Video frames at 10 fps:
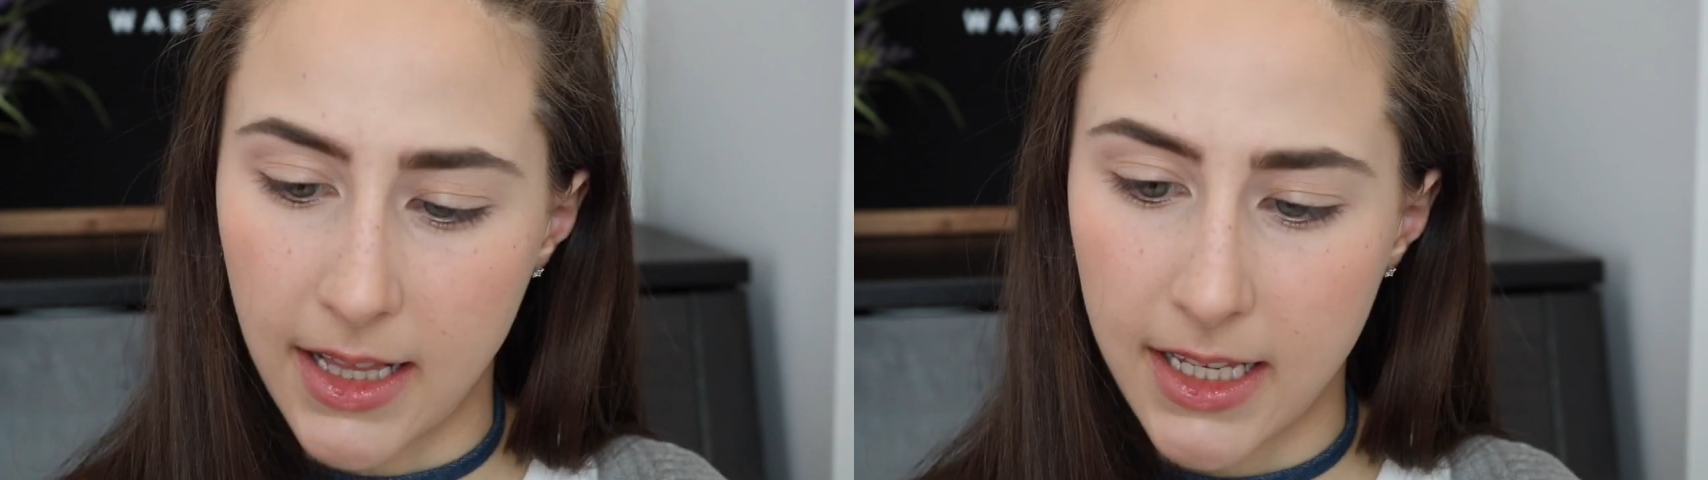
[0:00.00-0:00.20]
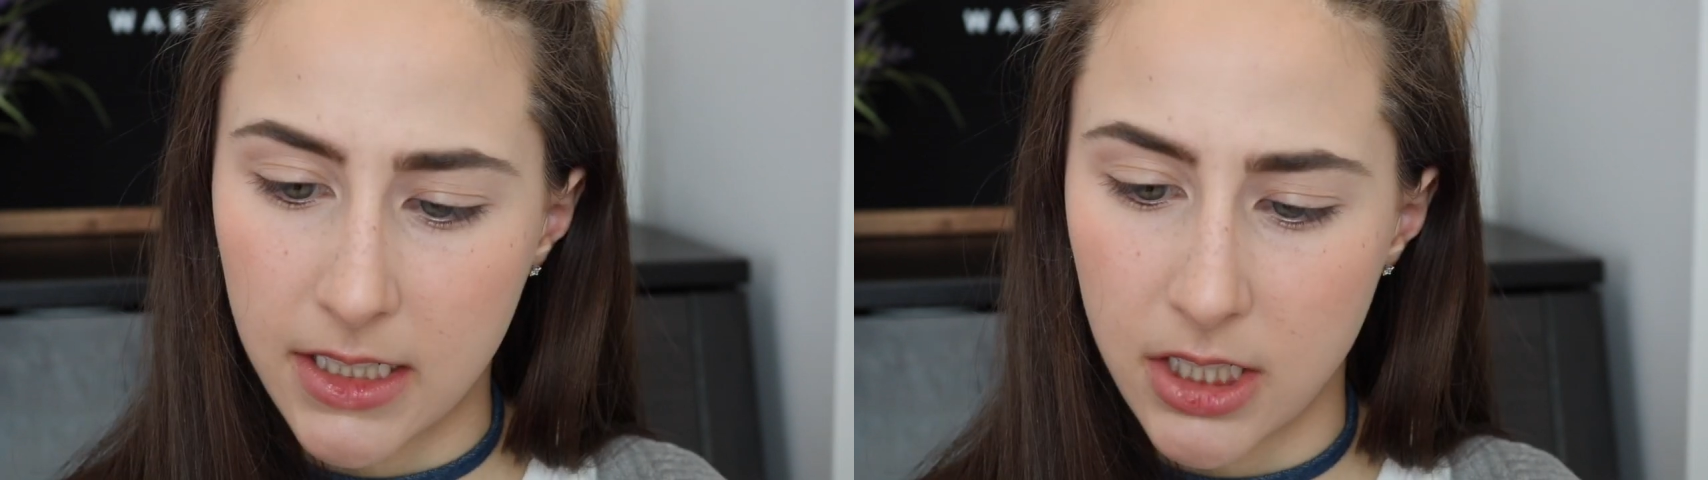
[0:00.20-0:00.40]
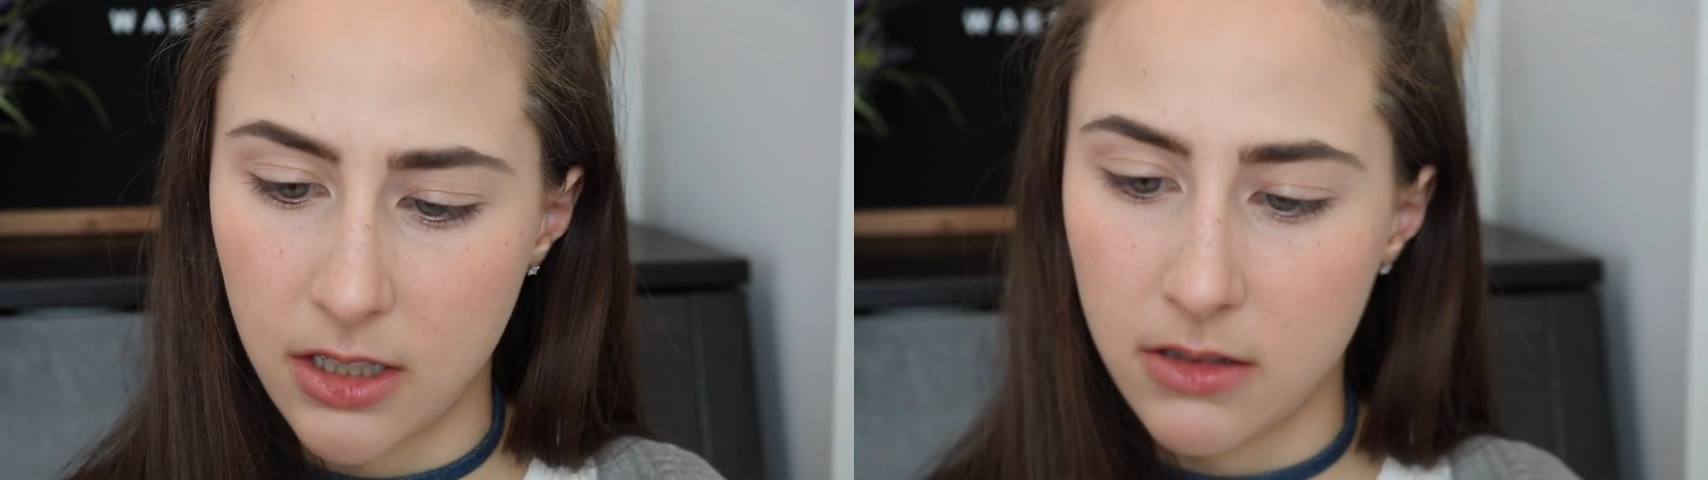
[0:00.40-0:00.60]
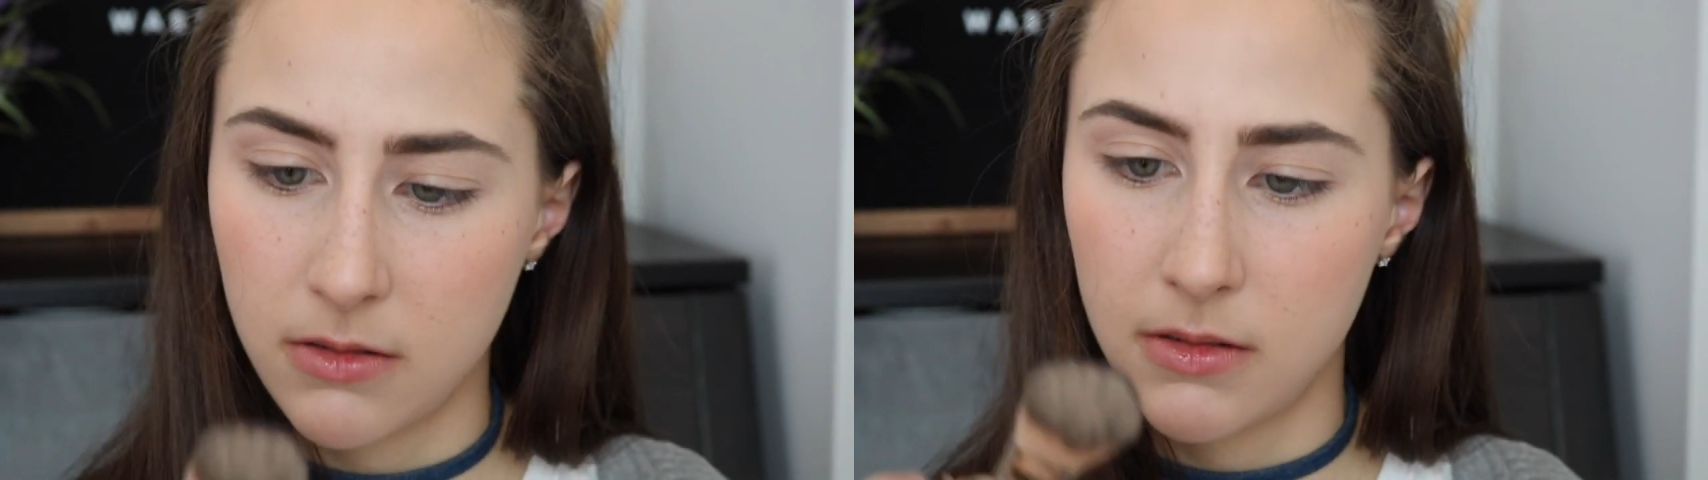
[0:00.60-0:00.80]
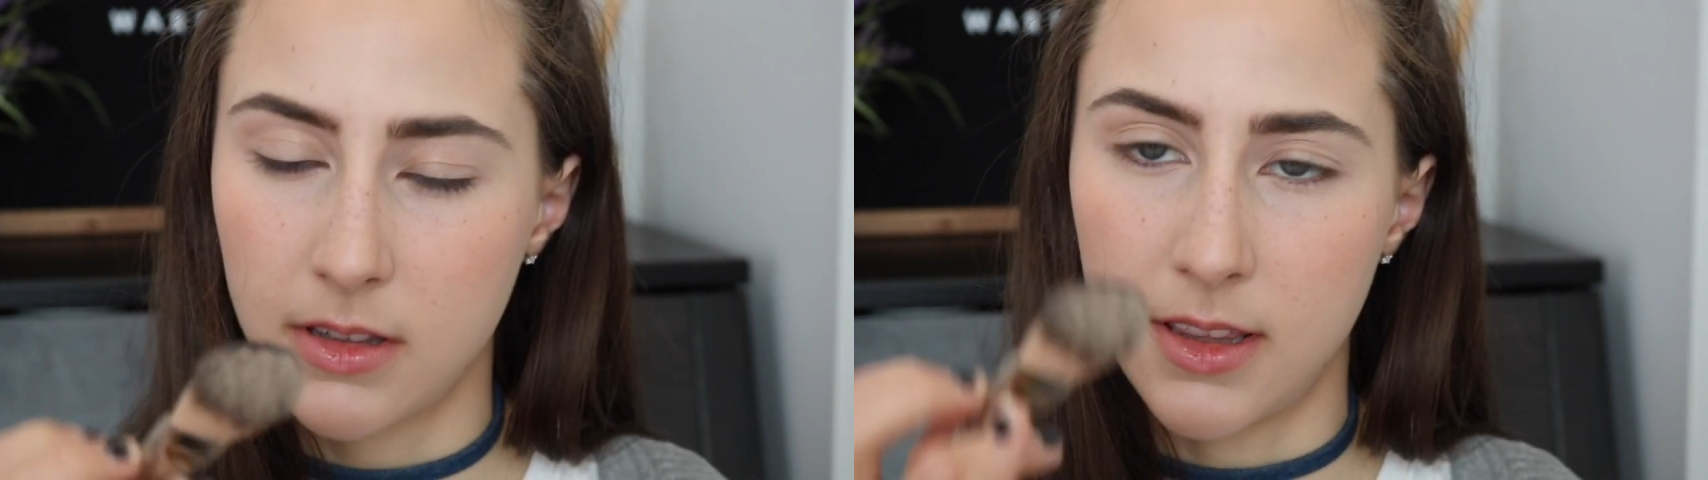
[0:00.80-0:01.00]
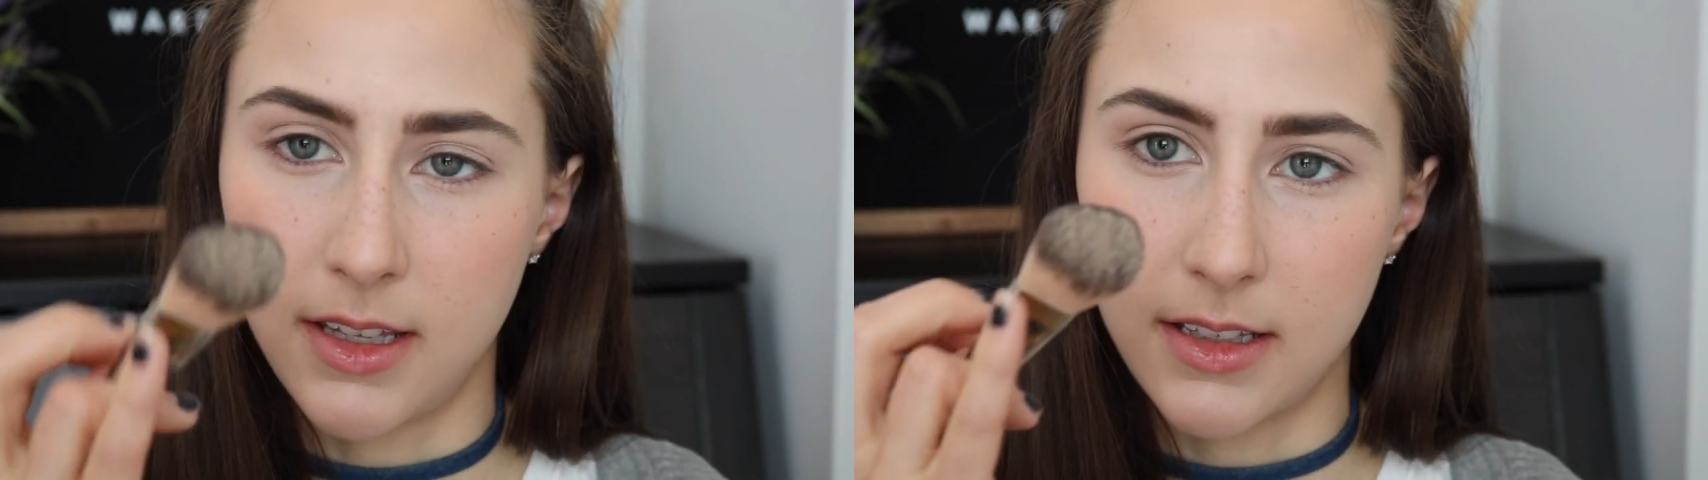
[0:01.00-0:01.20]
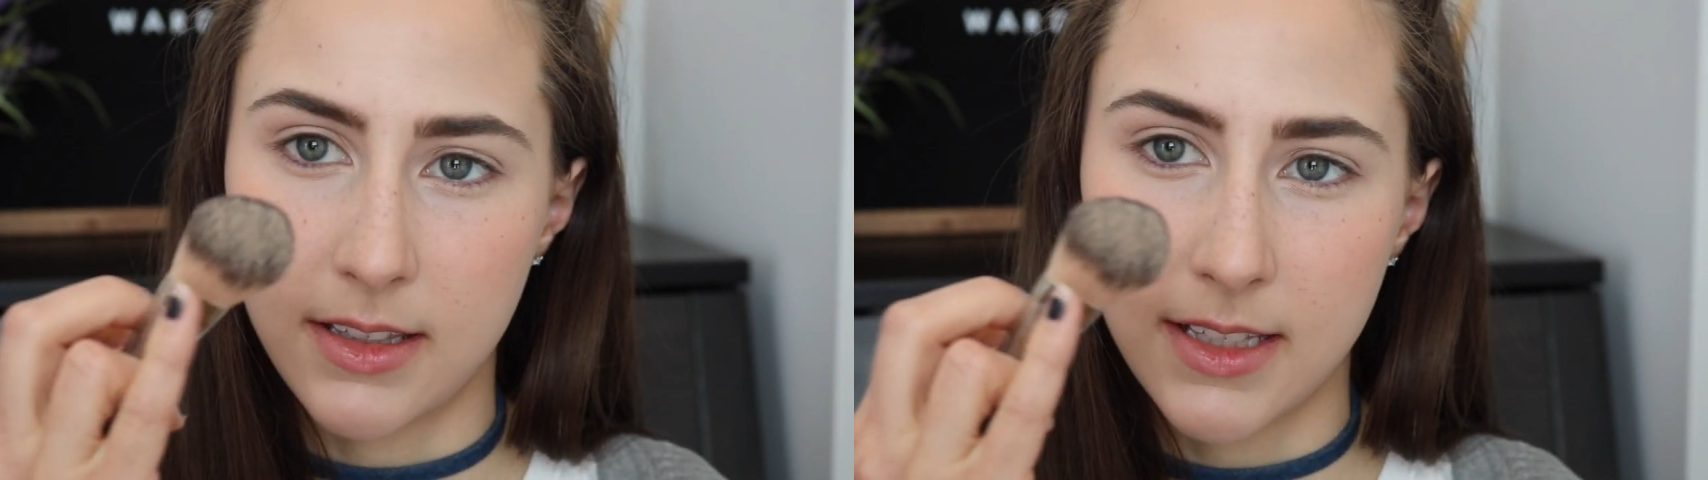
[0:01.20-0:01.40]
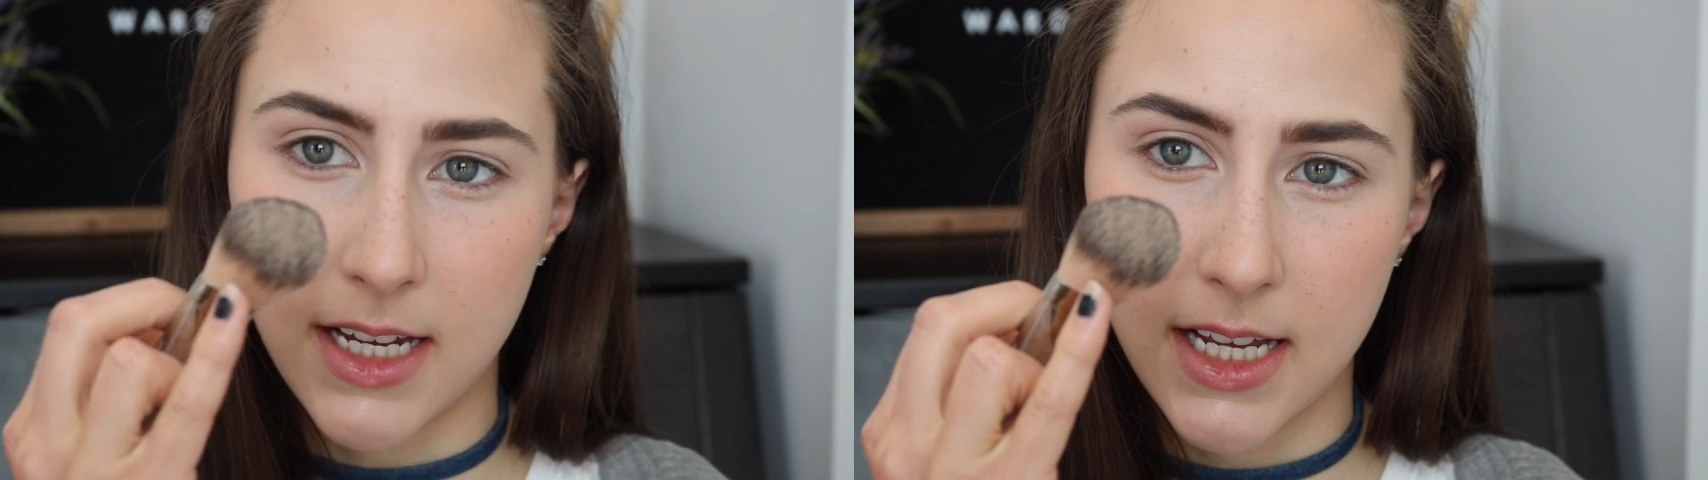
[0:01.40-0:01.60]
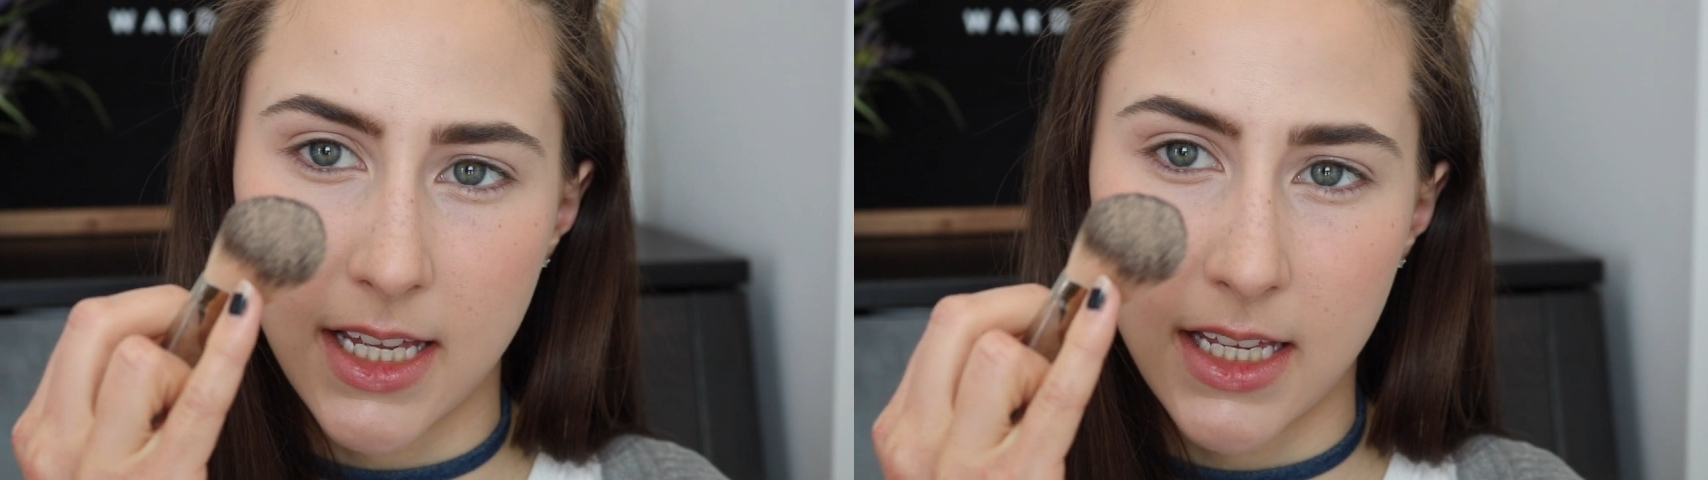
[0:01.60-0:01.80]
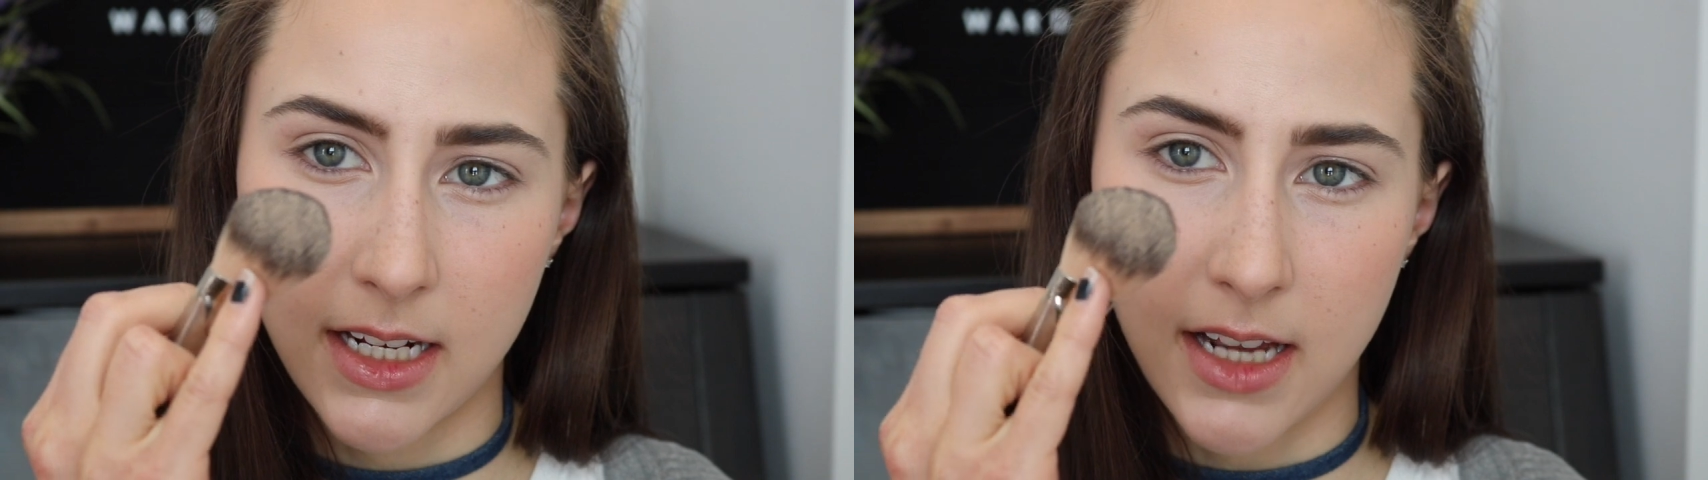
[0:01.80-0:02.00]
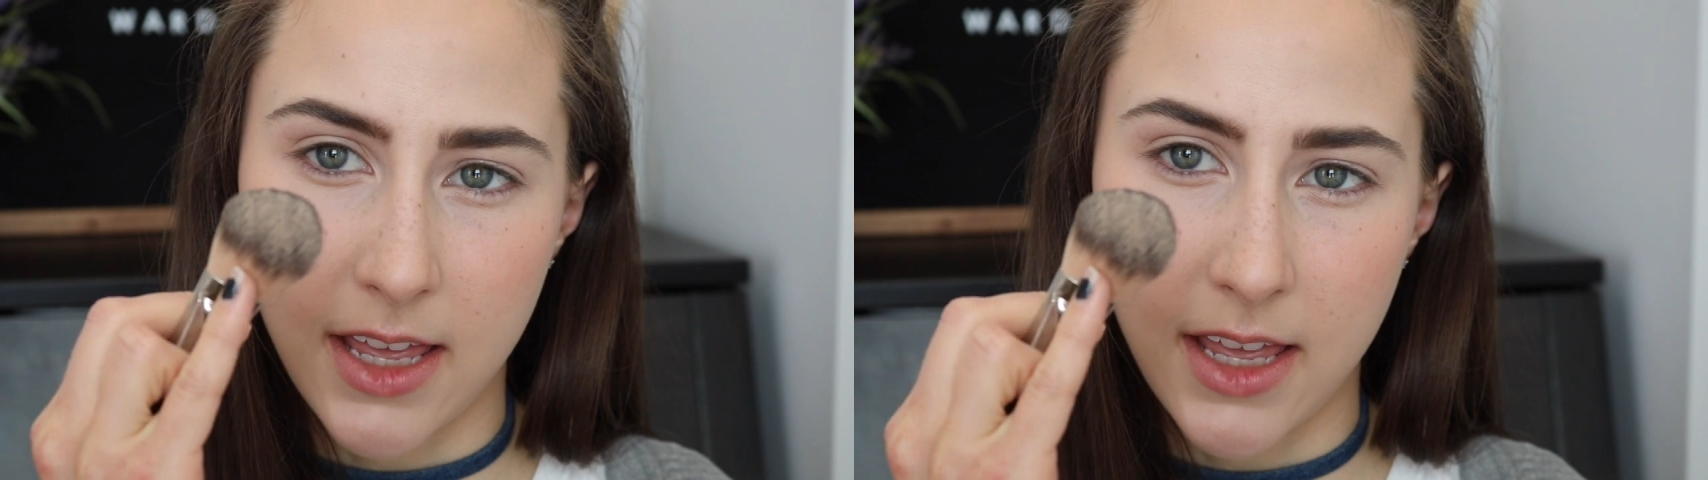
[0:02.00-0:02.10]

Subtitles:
I like to use this side.